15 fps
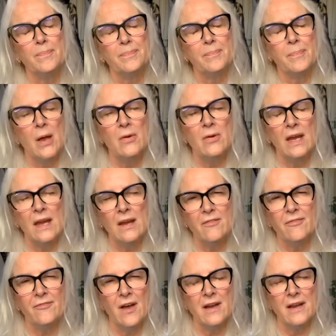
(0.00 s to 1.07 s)
poking
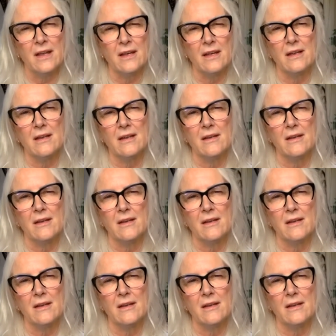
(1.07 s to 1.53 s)
fun at